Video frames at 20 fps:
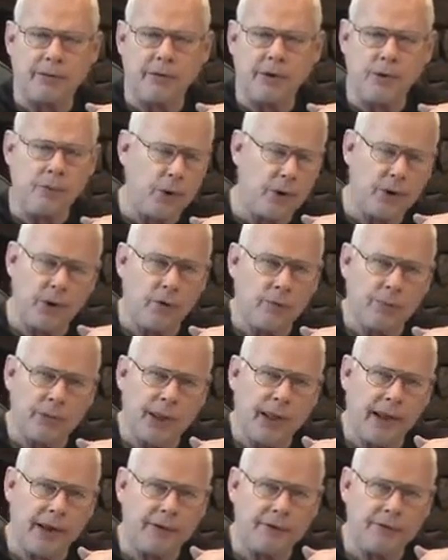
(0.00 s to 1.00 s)
There were no
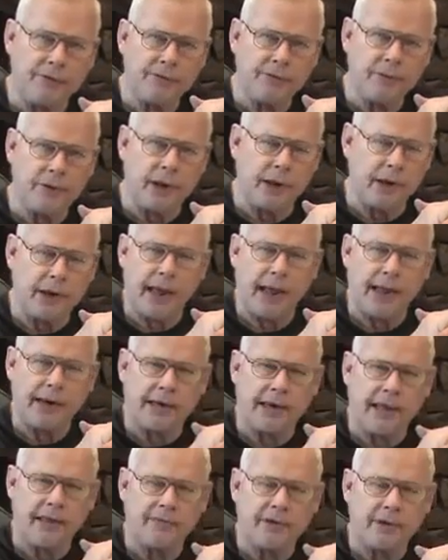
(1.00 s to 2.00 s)
planes on
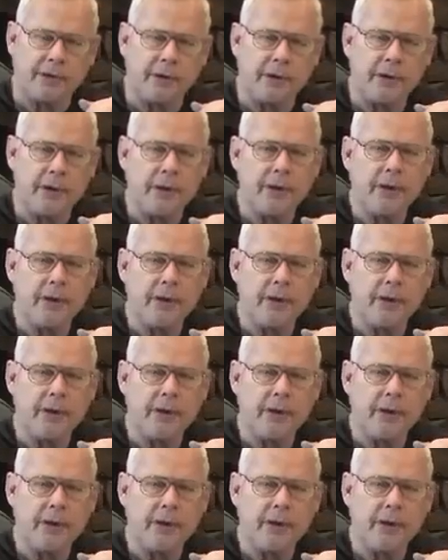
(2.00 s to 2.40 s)
9/11.